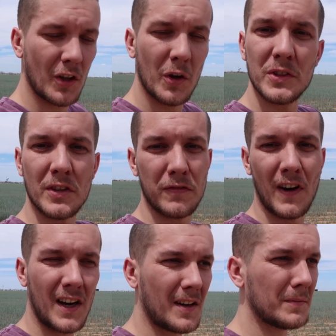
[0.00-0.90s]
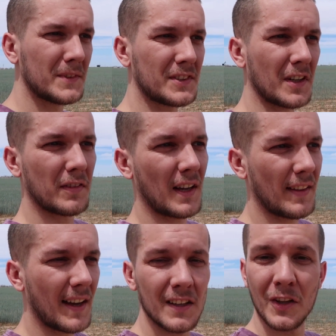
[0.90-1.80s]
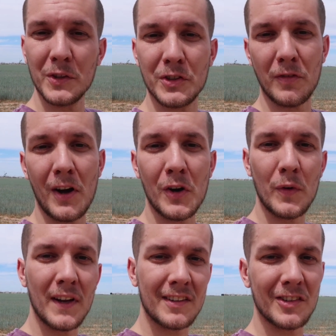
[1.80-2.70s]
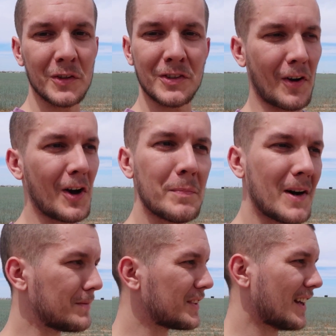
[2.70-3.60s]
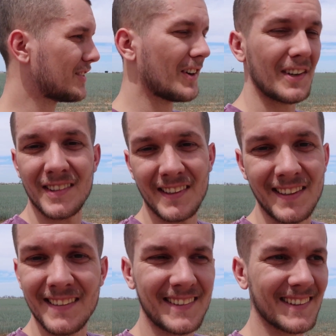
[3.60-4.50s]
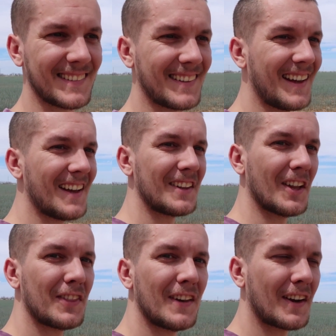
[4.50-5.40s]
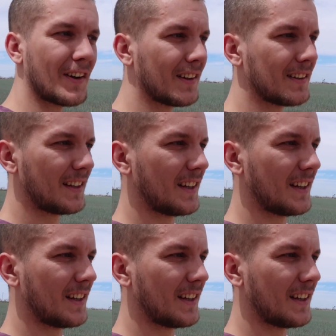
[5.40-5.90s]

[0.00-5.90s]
loads of farms, stuff like that, loads of oil rigs, loads of oil pumps. That's all you see, just nothing at all.